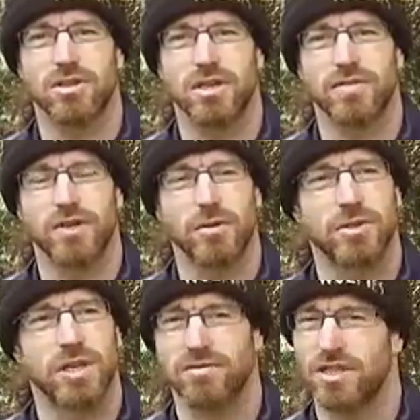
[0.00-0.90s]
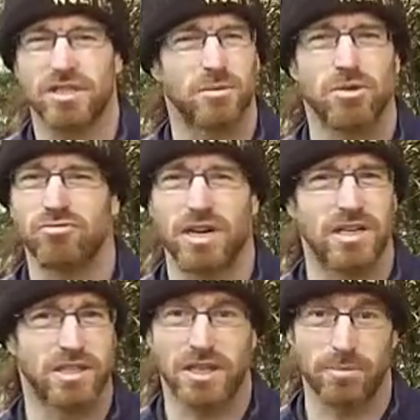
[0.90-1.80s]
on other films, and I've seen some
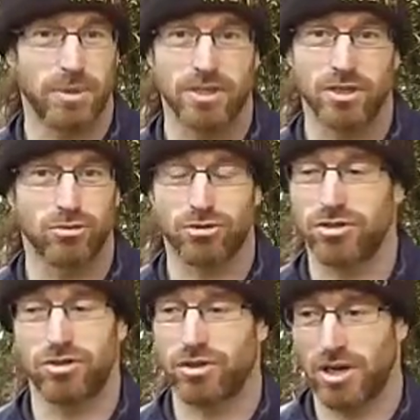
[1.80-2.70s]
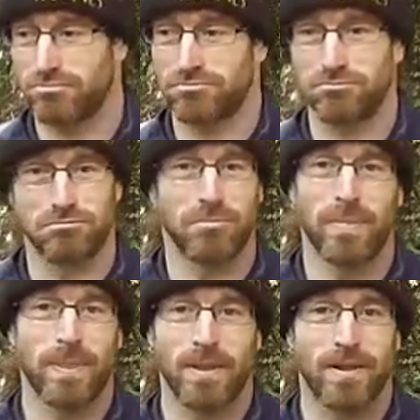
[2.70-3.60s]
horrendous kit being used, and you can't,
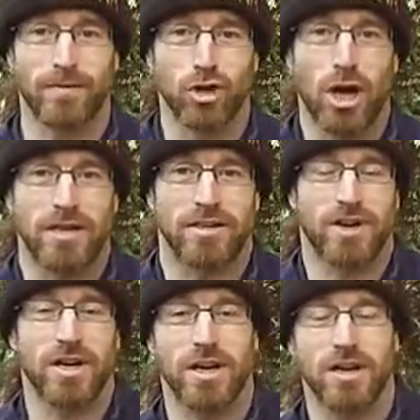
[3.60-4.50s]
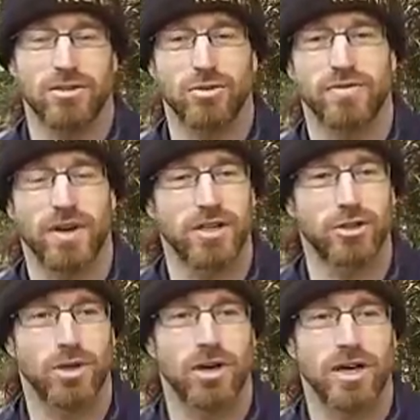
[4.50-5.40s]
if you're not asked to
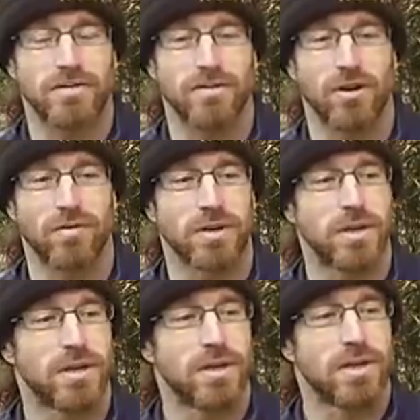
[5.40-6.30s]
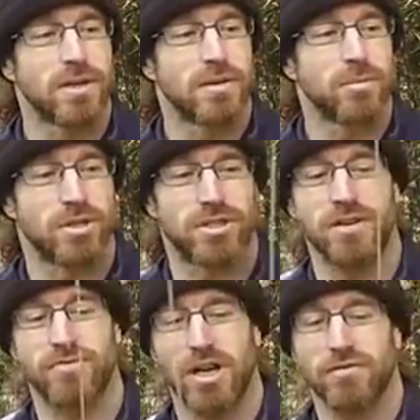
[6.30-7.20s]
advise, you can't get involved. But
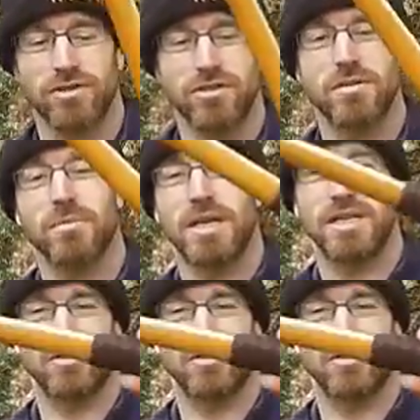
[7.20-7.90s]
Steve RALPHS made